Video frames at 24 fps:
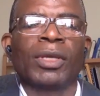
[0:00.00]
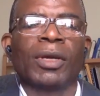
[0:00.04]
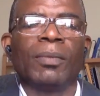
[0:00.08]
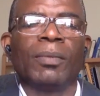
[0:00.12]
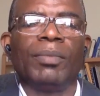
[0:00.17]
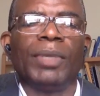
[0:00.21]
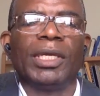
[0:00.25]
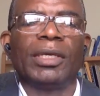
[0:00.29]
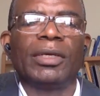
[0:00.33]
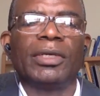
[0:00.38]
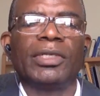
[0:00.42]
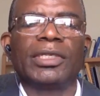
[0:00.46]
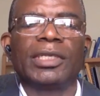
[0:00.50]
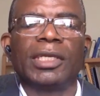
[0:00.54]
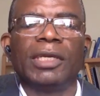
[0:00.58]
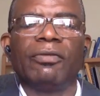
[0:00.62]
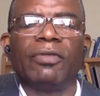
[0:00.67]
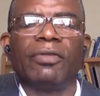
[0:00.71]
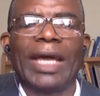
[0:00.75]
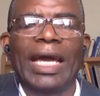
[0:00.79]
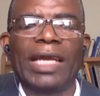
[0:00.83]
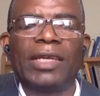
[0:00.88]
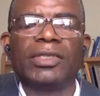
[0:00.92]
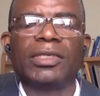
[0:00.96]
Because
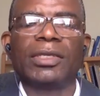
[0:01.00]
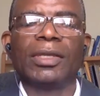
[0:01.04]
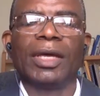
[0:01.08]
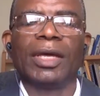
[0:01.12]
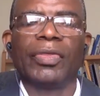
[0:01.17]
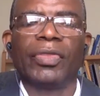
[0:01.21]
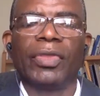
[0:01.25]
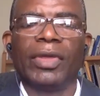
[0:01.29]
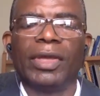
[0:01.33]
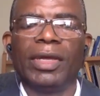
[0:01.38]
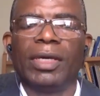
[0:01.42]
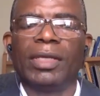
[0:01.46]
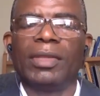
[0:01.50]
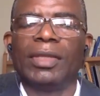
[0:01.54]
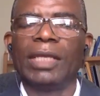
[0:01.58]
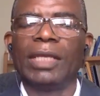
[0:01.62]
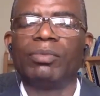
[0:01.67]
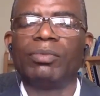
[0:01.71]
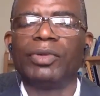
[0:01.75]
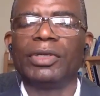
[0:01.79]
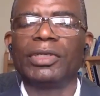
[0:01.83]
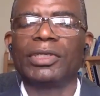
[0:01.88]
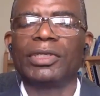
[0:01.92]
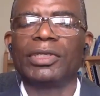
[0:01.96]
if that is not there,
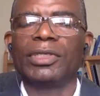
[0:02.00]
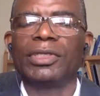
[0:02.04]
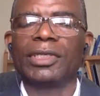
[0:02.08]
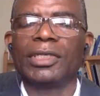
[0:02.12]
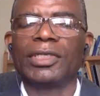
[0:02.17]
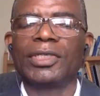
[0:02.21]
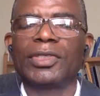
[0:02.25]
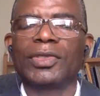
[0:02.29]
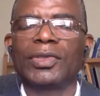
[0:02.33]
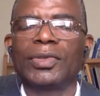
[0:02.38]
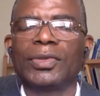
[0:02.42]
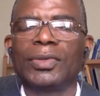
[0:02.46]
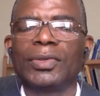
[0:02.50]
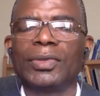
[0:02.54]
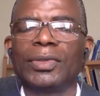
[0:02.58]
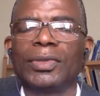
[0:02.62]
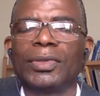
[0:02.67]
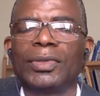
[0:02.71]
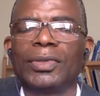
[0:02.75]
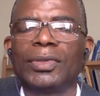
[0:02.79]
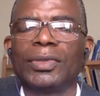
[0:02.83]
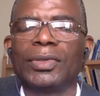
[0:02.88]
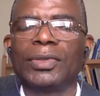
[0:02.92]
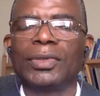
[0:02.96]
that brings us to
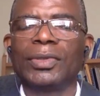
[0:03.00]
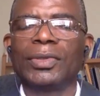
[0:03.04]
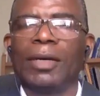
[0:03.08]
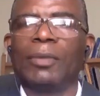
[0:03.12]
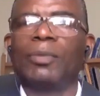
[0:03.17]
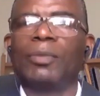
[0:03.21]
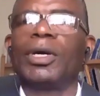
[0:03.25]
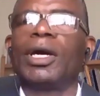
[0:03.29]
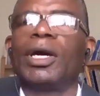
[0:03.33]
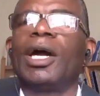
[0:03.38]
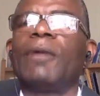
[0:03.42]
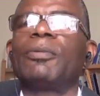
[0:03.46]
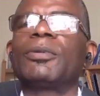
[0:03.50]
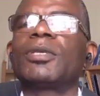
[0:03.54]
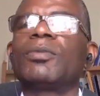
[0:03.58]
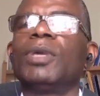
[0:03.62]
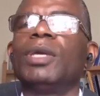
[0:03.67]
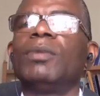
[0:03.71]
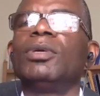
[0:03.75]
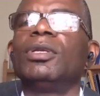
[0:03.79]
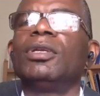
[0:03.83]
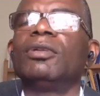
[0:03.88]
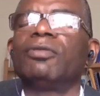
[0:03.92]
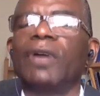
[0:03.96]
perhaps
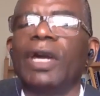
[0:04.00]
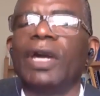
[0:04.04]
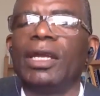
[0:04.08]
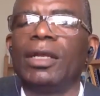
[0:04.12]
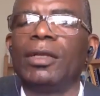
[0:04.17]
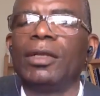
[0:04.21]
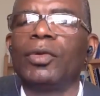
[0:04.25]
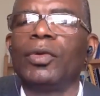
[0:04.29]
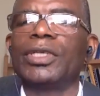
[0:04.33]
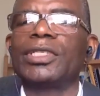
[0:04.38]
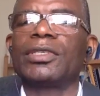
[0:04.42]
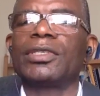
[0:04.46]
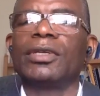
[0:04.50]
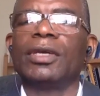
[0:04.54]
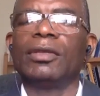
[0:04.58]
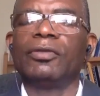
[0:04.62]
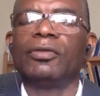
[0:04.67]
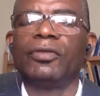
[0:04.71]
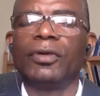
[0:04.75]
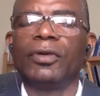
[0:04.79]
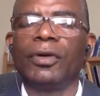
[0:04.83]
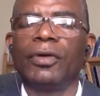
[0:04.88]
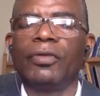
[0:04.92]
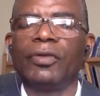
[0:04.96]
maybe the final question
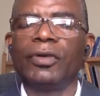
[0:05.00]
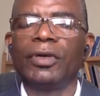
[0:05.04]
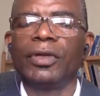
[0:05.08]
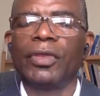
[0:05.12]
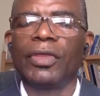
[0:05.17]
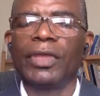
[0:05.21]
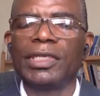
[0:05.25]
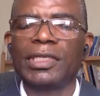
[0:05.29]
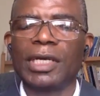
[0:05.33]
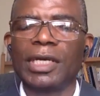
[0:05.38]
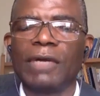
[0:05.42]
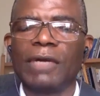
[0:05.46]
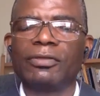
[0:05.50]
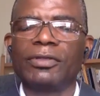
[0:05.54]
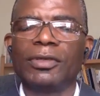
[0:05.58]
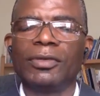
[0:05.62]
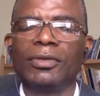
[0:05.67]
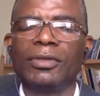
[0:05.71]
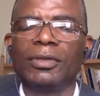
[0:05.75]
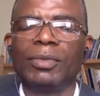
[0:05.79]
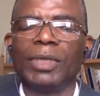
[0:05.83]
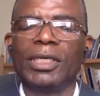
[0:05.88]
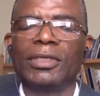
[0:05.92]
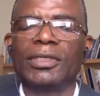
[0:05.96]
for this
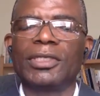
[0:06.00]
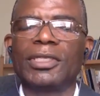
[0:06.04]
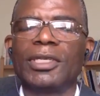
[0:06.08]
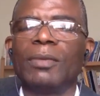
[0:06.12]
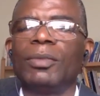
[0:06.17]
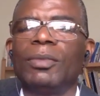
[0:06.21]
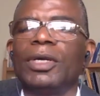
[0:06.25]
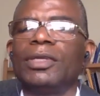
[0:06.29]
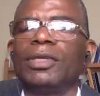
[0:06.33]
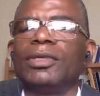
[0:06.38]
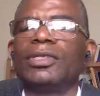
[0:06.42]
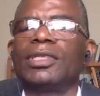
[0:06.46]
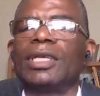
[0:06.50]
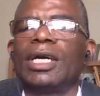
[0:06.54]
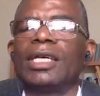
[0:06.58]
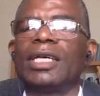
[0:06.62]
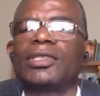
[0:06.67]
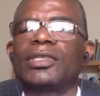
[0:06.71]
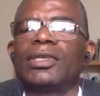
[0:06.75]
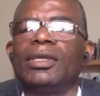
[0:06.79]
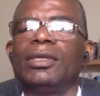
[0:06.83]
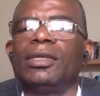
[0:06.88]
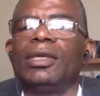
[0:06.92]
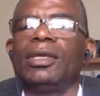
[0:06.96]
afternoon, because somebody is
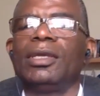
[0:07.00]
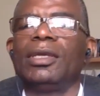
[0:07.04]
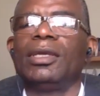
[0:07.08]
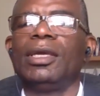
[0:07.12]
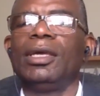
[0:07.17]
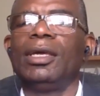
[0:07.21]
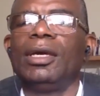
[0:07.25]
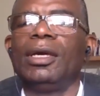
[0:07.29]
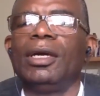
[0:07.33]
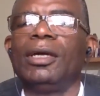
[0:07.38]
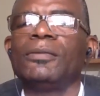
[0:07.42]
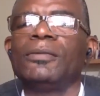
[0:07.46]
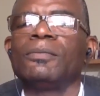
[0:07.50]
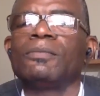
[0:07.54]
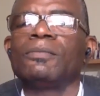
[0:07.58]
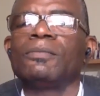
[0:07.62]
asking here.